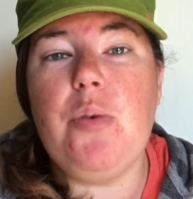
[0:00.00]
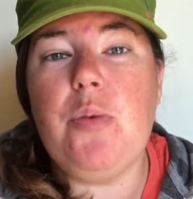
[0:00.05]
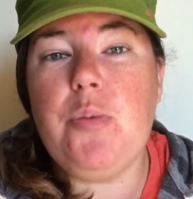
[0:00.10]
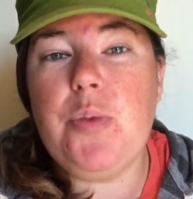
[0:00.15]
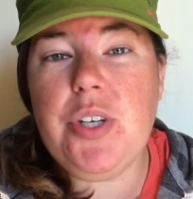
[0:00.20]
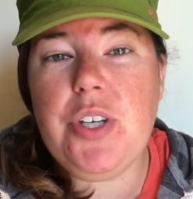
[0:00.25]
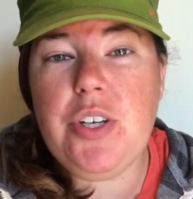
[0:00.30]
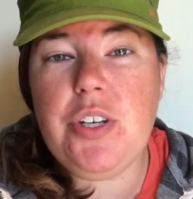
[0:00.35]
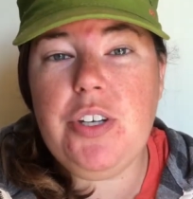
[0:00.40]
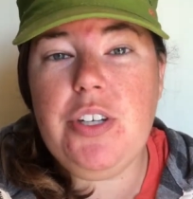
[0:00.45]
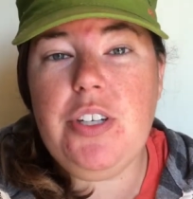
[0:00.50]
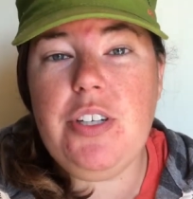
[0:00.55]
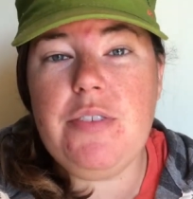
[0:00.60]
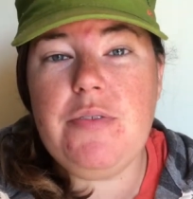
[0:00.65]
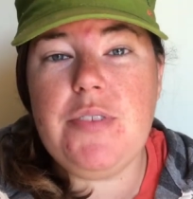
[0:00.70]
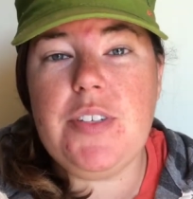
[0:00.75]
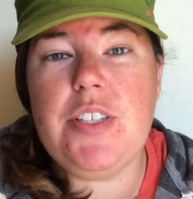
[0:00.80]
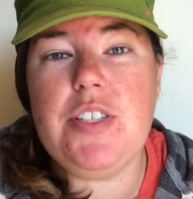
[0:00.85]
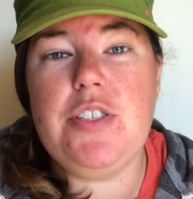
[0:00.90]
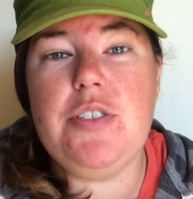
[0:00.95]
We could
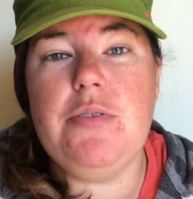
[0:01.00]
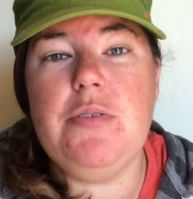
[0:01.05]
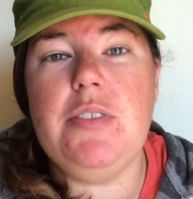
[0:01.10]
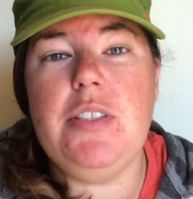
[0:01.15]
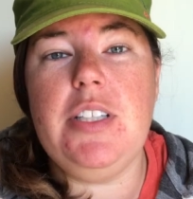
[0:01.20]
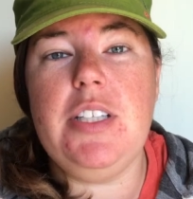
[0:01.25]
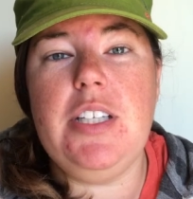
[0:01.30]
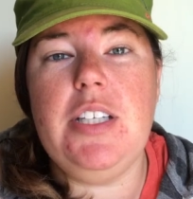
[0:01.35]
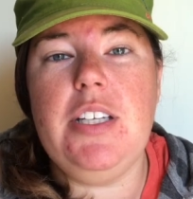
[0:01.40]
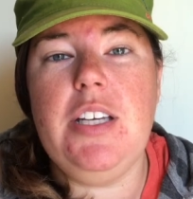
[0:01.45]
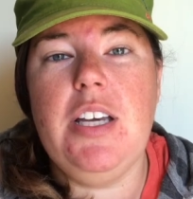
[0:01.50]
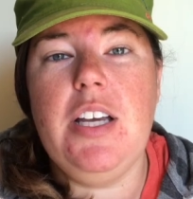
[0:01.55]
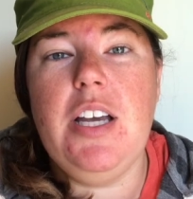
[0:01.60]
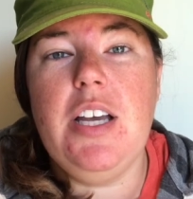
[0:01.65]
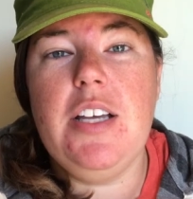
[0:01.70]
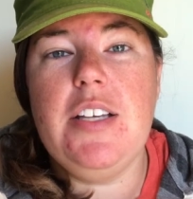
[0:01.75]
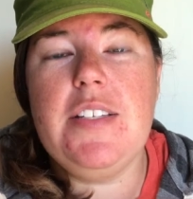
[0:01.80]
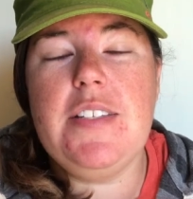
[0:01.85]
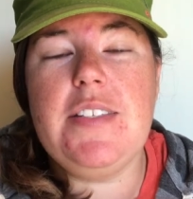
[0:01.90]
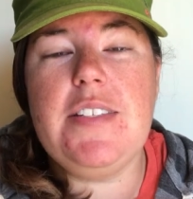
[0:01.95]
eventually
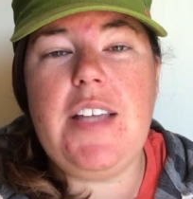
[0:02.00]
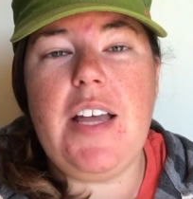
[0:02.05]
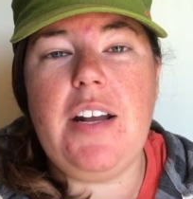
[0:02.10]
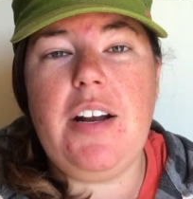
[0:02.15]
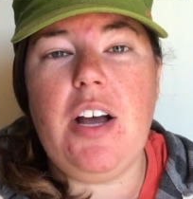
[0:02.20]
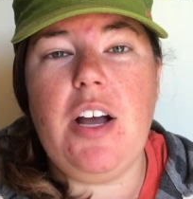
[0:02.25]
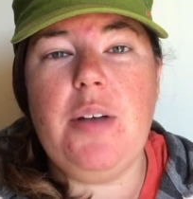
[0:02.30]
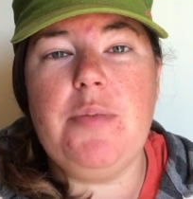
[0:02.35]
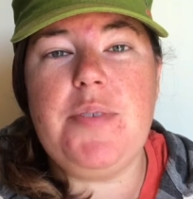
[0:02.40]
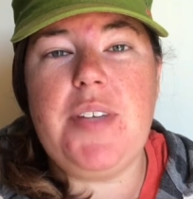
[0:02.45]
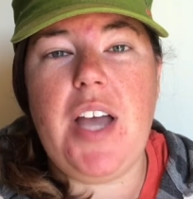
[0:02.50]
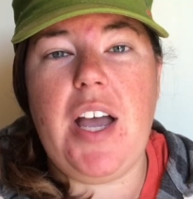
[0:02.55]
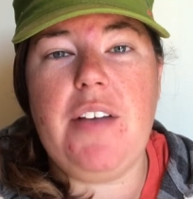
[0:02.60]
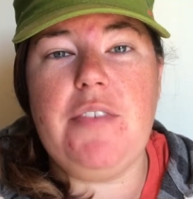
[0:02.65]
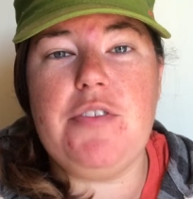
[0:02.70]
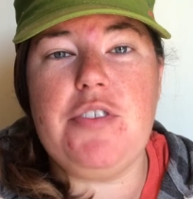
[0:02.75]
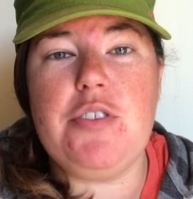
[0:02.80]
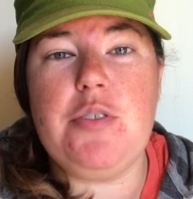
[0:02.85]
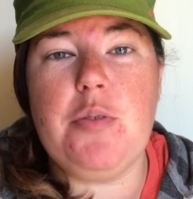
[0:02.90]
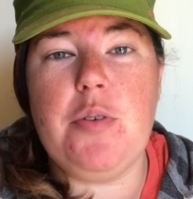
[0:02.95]
set up to
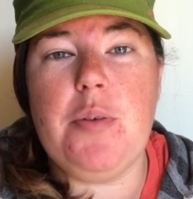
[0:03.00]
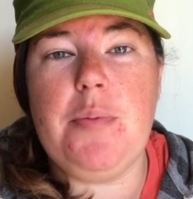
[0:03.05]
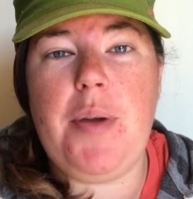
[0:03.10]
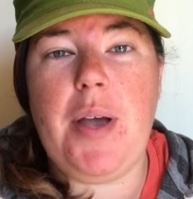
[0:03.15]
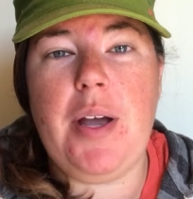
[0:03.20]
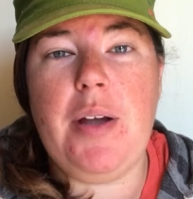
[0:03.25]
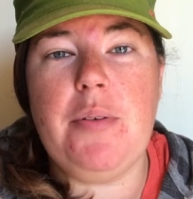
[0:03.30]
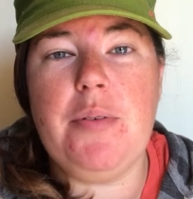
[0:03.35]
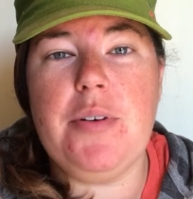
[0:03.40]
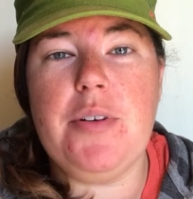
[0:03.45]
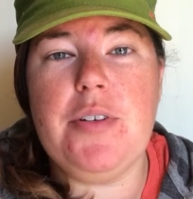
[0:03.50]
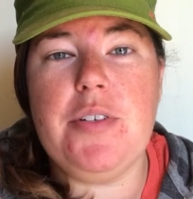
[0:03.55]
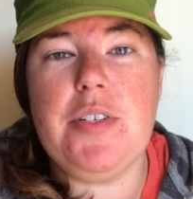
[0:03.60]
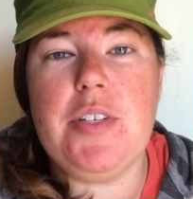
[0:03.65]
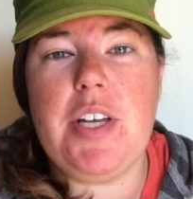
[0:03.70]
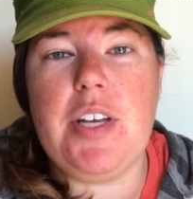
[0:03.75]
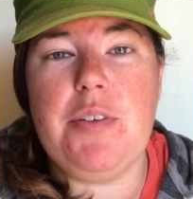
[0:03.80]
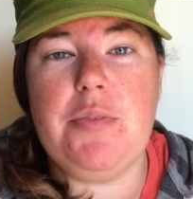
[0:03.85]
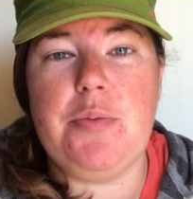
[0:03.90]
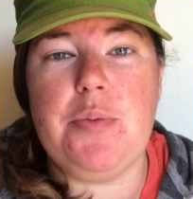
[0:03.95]
have shore power
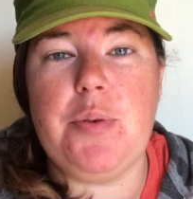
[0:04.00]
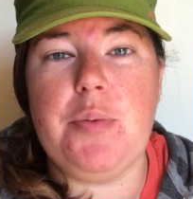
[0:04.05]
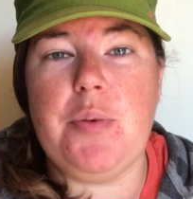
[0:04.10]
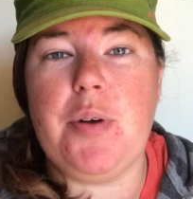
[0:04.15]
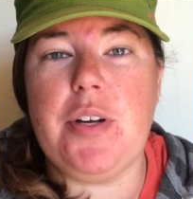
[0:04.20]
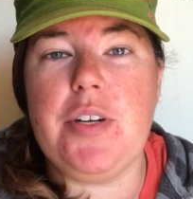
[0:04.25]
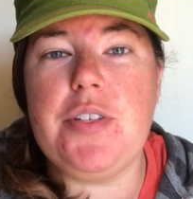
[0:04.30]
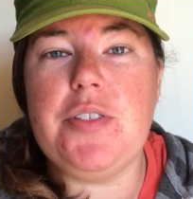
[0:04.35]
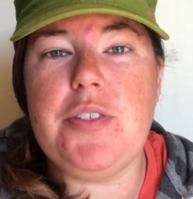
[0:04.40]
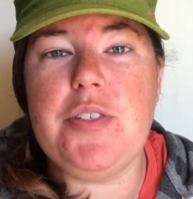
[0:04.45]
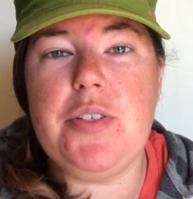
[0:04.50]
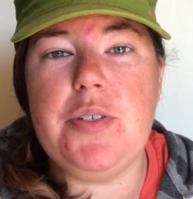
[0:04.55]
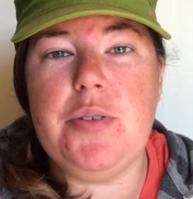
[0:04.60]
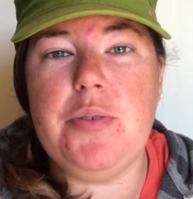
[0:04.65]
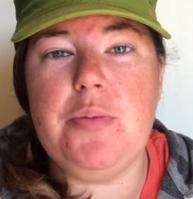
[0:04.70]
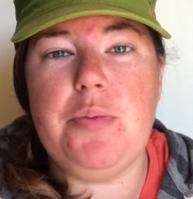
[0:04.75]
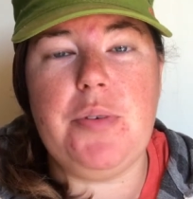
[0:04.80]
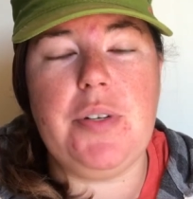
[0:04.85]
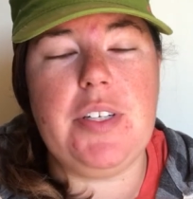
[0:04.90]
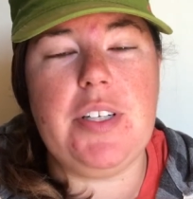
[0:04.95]
if we wanted to
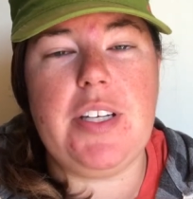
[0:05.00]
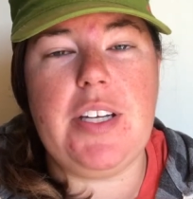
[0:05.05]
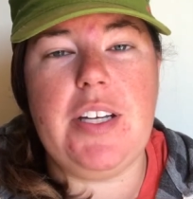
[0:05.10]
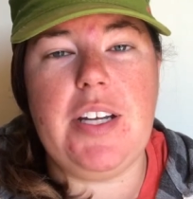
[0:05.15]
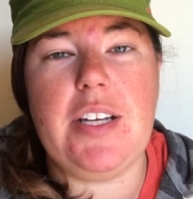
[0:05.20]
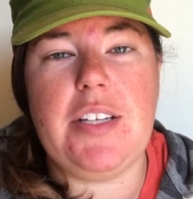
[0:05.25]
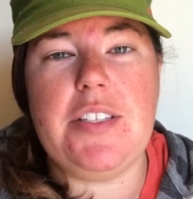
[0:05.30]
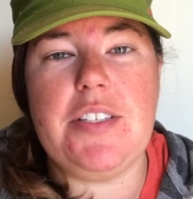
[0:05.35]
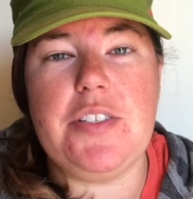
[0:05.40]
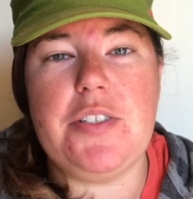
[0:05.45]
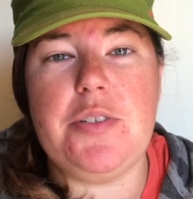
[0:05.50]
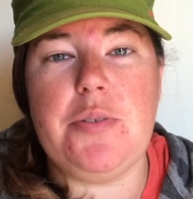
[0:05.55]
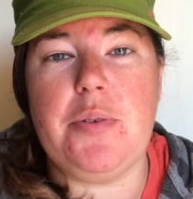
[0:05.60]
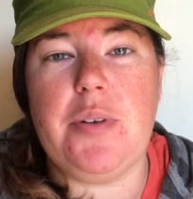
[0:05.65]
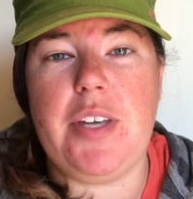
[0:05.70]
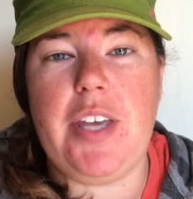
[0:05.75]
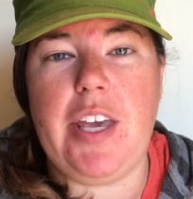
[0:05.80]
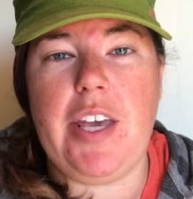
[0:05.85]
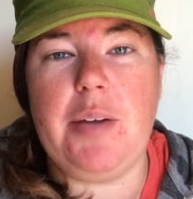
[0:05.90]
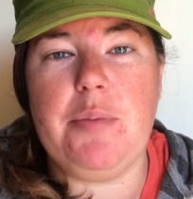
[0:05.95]
when connecting to a
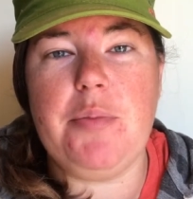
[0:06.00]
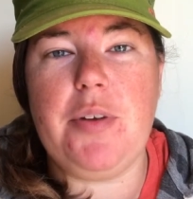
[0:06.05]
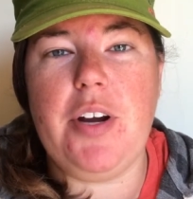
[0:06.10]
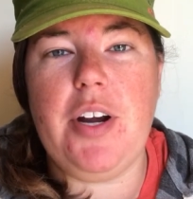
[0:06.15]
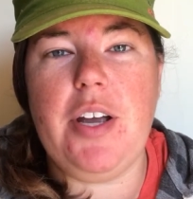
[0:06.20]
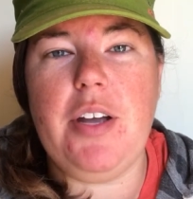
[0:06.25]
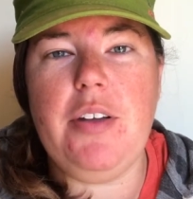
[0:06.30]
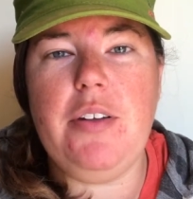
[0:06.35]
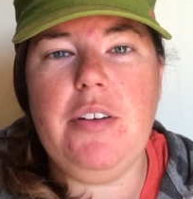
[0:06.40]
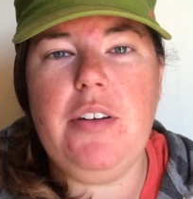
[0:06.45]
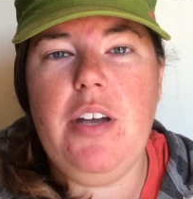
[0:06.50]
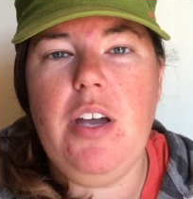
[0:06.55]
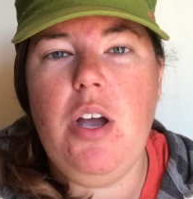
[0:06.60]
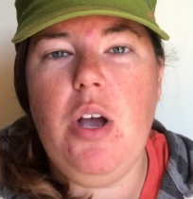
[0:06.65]
campground,